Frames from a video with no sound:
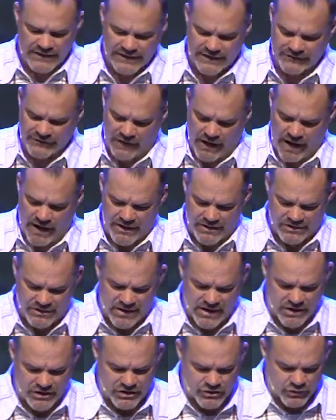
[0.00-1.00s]
as if God
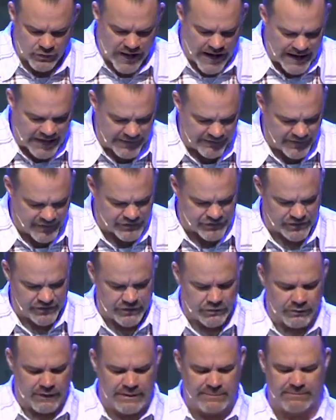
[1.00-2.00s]
has lost track of us
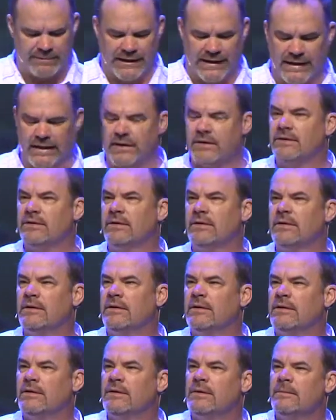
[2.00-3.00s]
on the great planet.
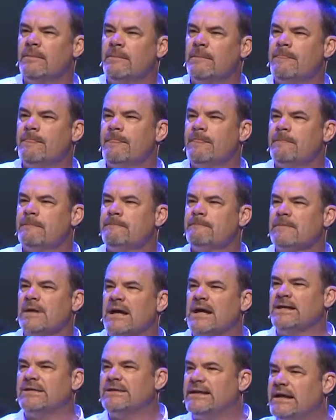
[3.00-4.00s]

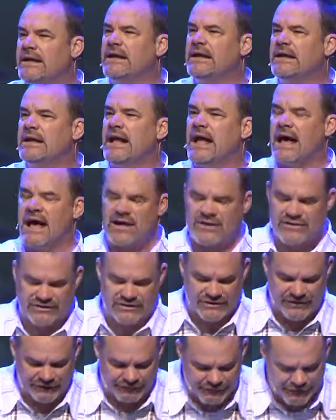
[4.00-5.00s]
And Gideon
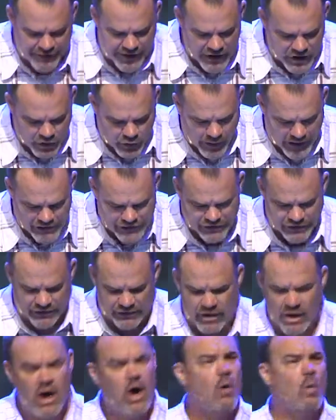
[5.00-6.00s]
asks a fair
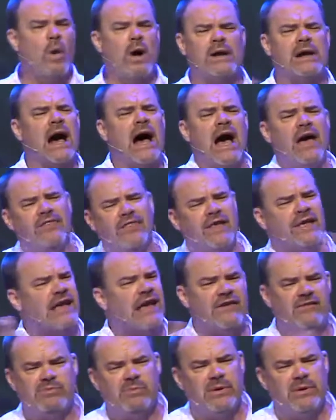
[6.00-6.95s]
question, one I think